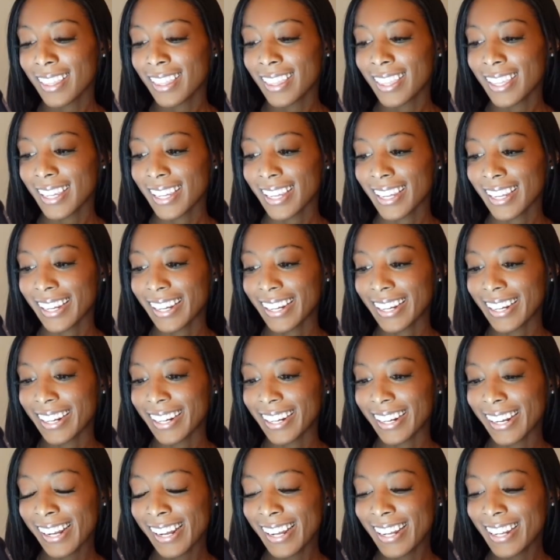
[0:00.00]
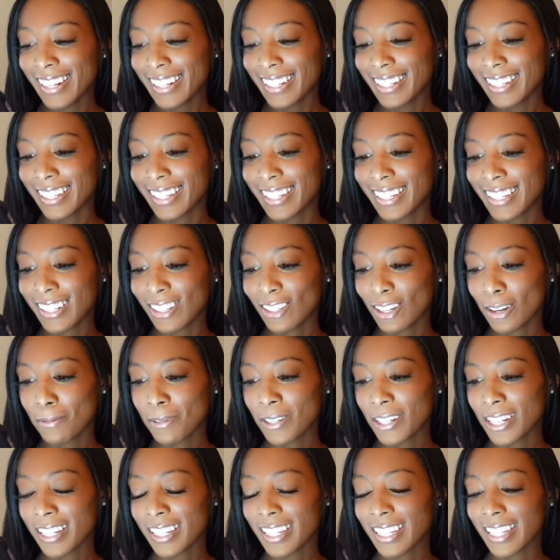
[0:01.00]
the
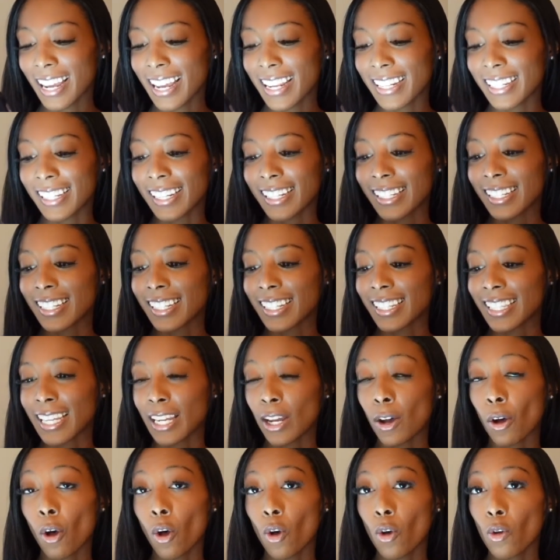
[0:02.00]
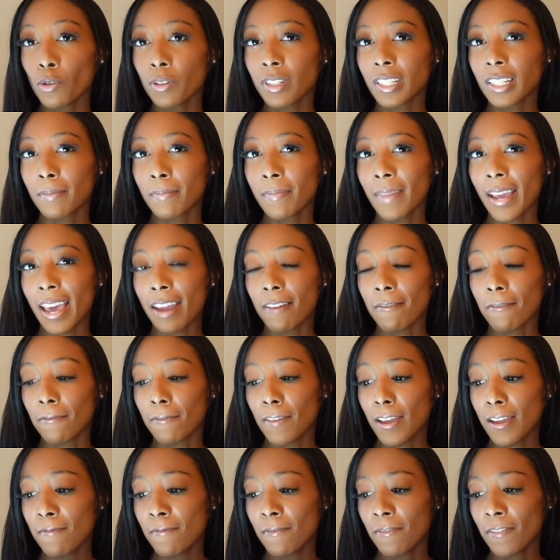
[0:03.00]
description says this is the ultimate
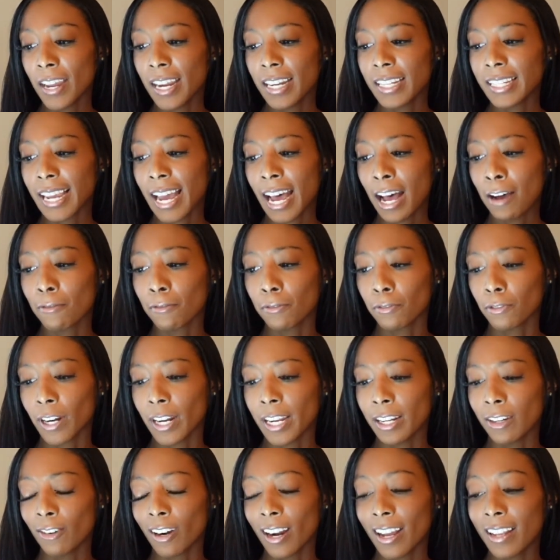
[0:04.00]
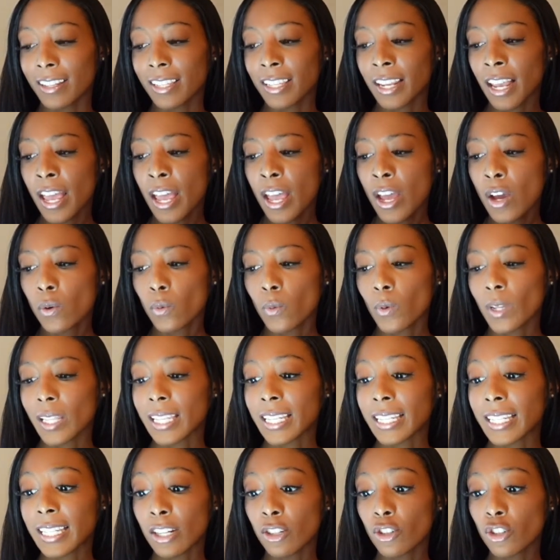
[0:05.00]
femme fatale fragrance with
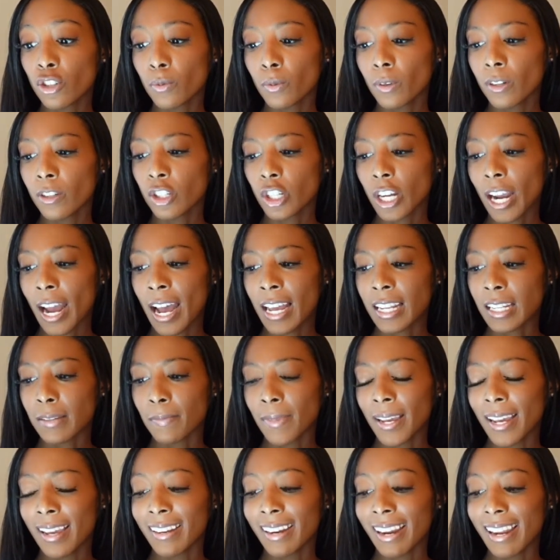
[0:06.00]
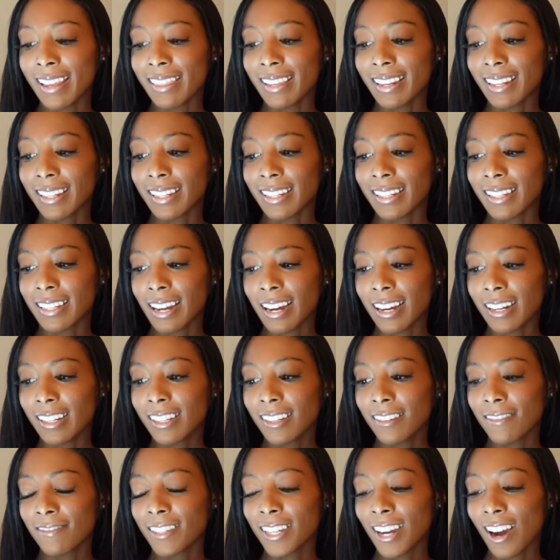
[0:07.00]
sensual jasmine and the
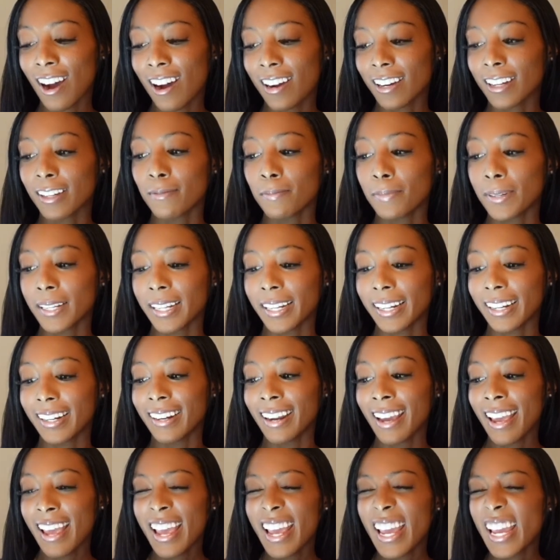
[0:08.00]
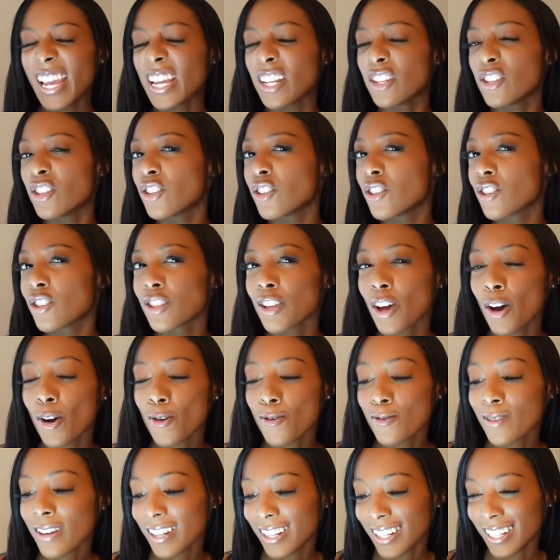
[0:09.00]
seductive tonka bean. It's
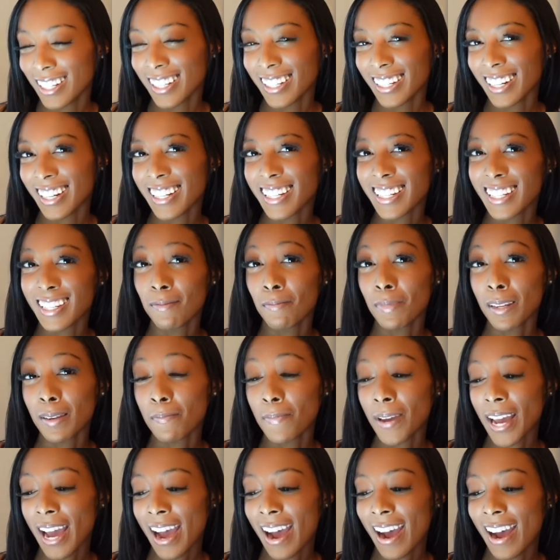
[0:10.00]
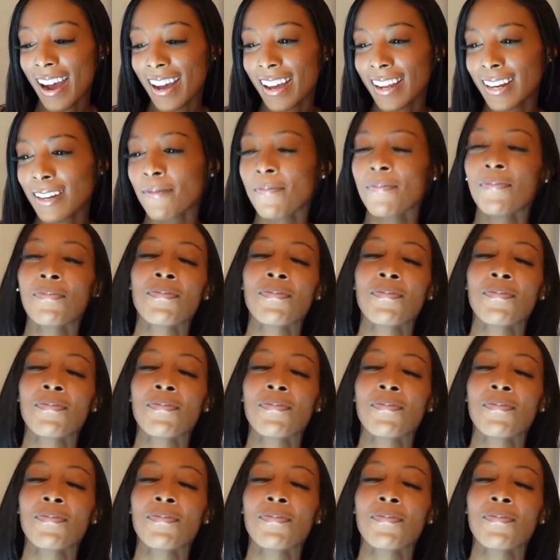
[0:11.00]
so good to be bad.